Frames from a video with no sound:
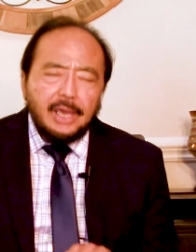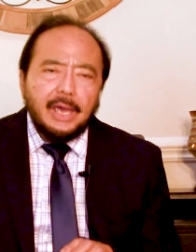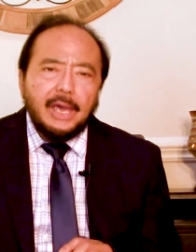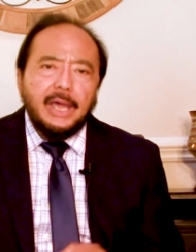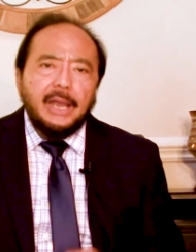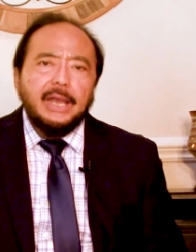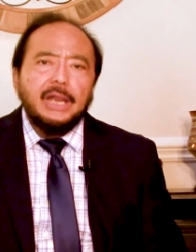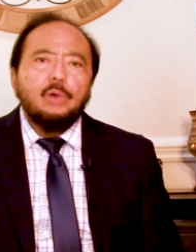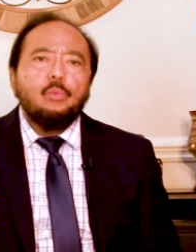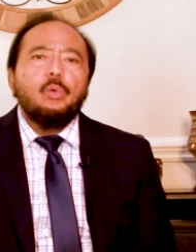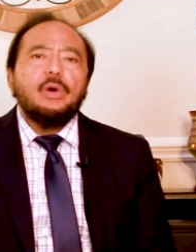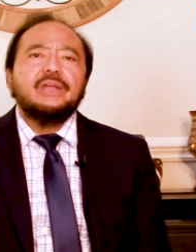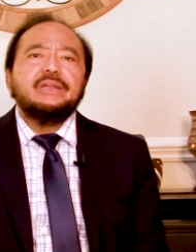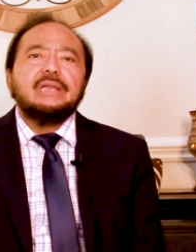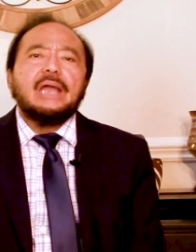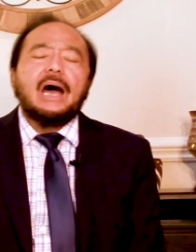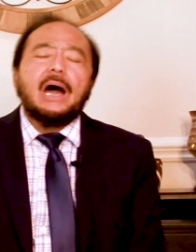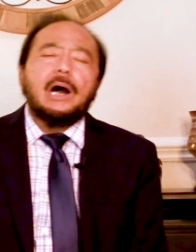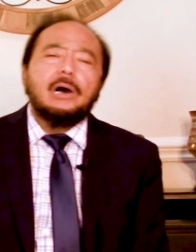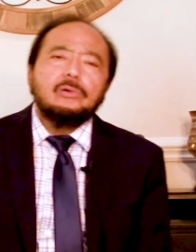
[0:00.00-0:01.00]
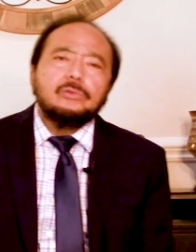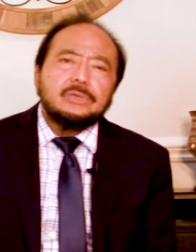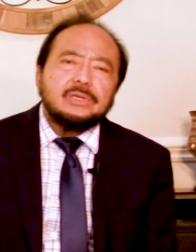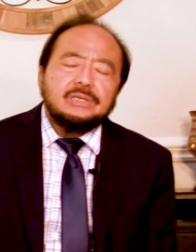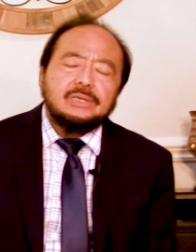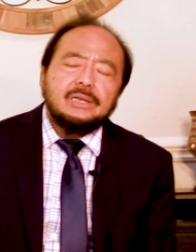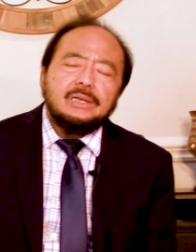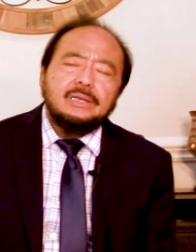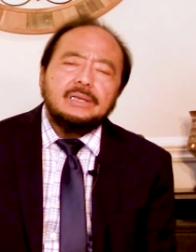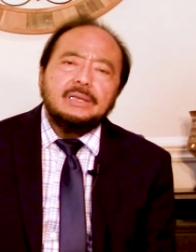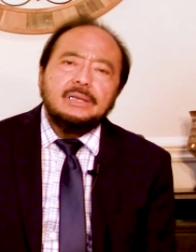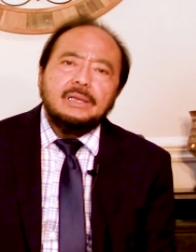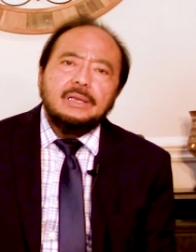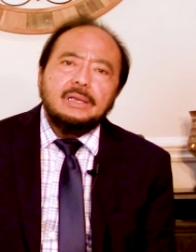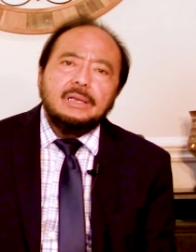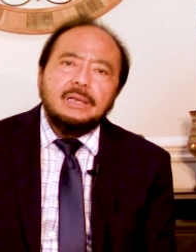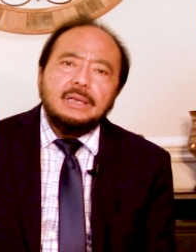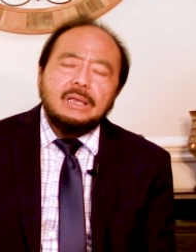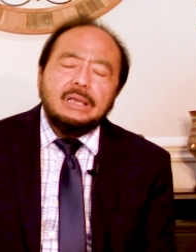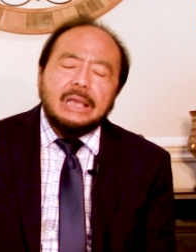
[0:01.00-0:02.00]
And he went out
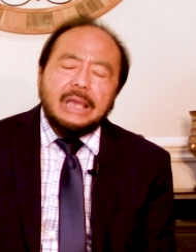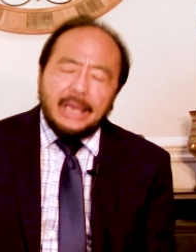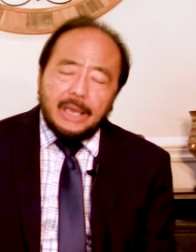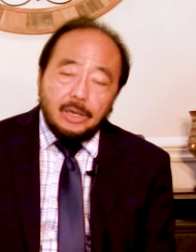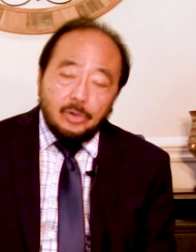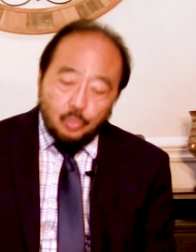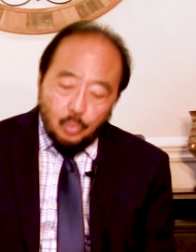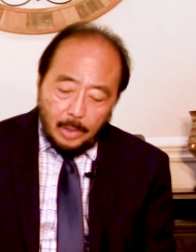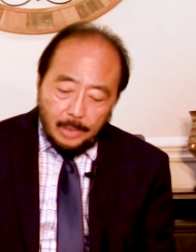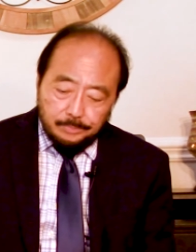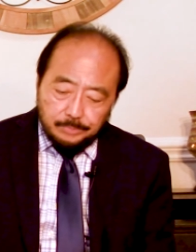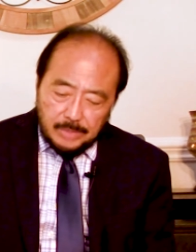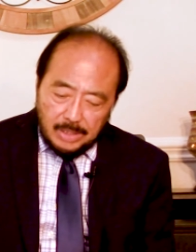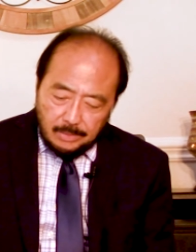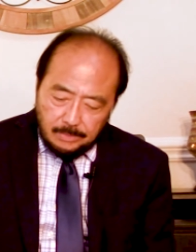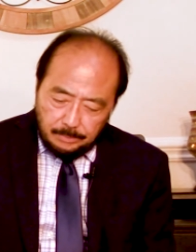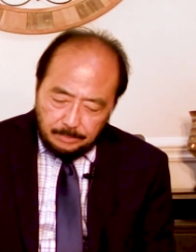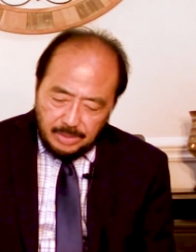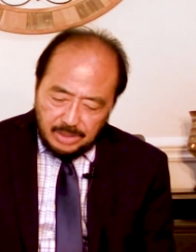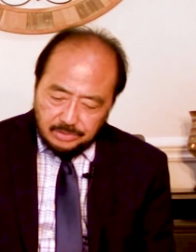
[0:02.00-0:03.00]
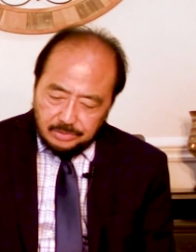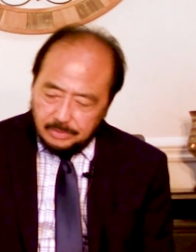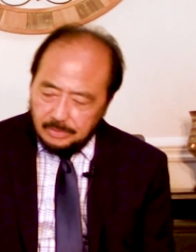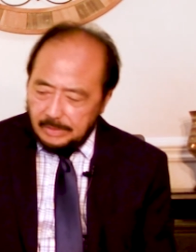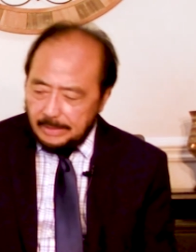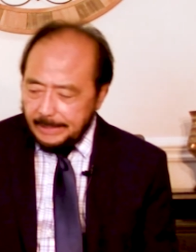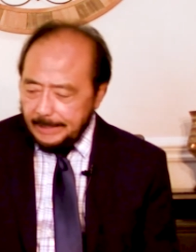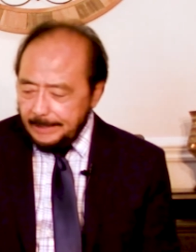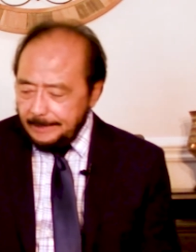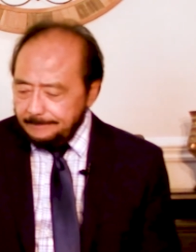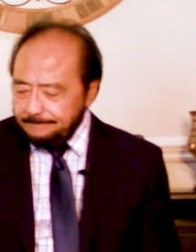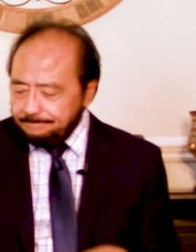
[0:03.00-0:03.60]
and wept bitterly.